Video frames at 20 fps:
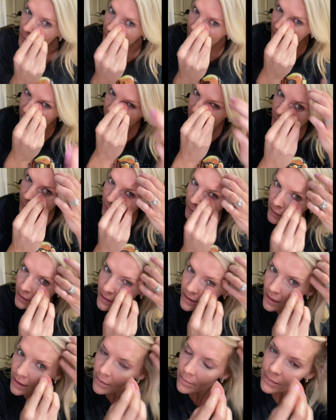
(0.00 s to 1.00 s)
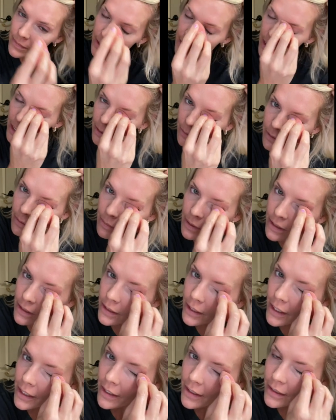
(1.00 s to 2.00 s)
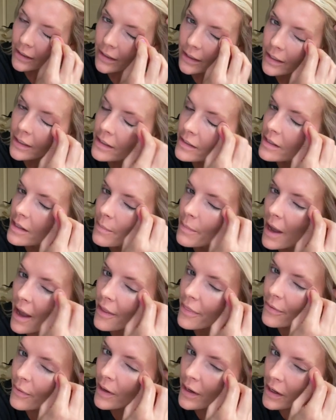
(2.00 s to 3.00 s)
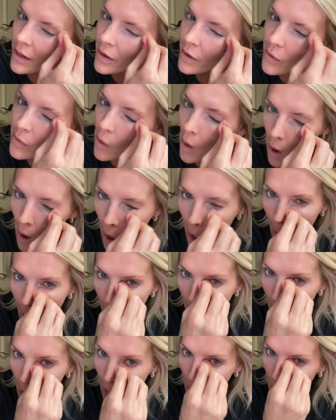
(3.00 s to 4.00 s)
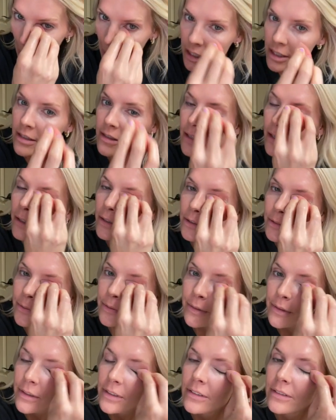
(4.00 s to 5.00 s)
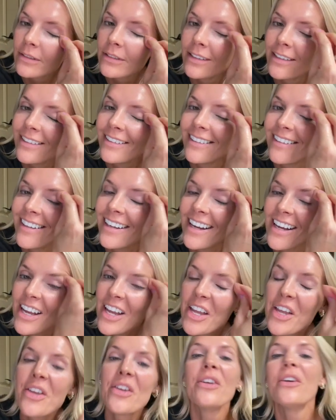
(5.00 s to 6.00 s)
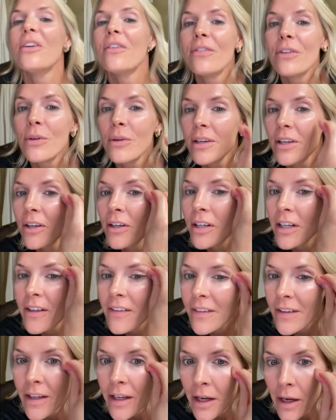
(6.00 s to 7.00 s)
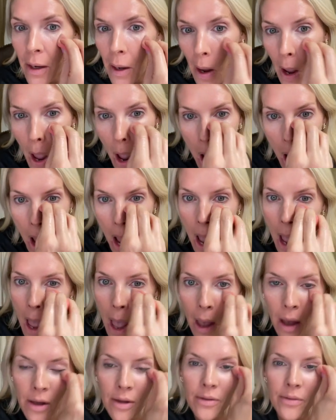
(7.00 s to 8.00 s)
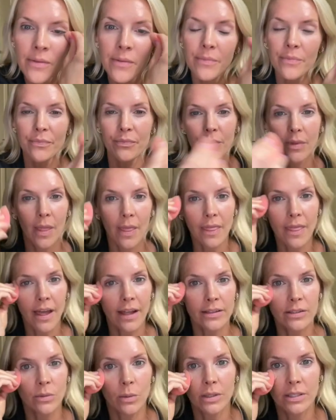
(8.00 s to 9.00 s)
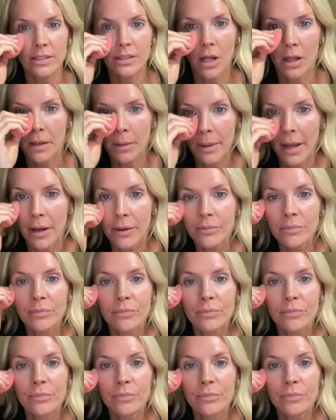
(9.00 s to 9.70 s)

nephew is staying with me tonight and he's in the bath right now. So if you hear anything, that's what it's all about.